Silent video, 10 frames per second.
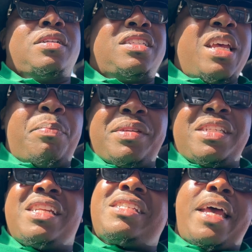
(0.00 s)
ten
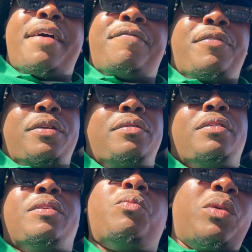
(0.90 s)
percent is effort.
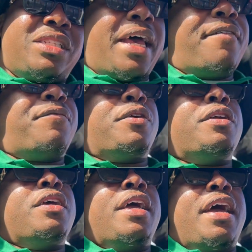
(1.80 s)
What's effort?
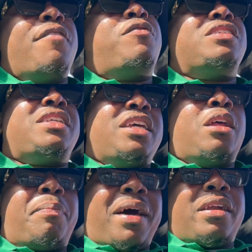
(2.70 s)
Effort is getting
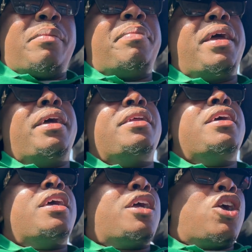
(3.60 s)
up out of the bed,
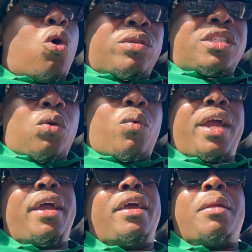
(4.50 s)
going
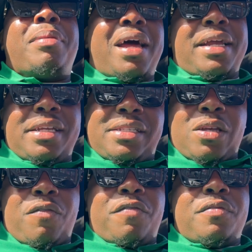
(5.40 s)
somewhere, and applying
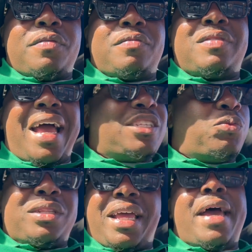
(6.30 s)
yourself. That's
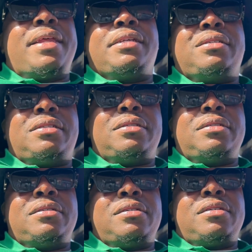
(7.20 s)
what that is.
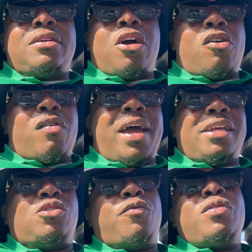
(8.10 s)
All
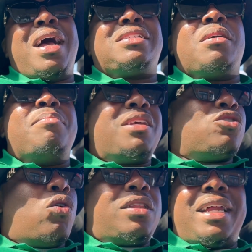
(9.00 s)
right. So if you guys could mix
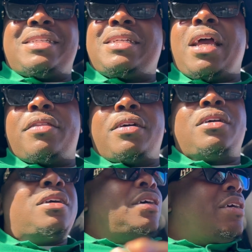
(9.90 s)
all of that together,
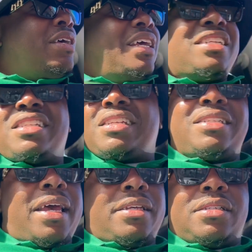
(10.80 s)
it's
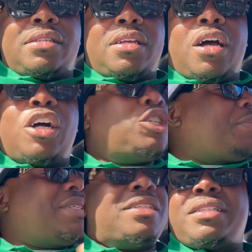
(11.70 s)
success. one hundred percent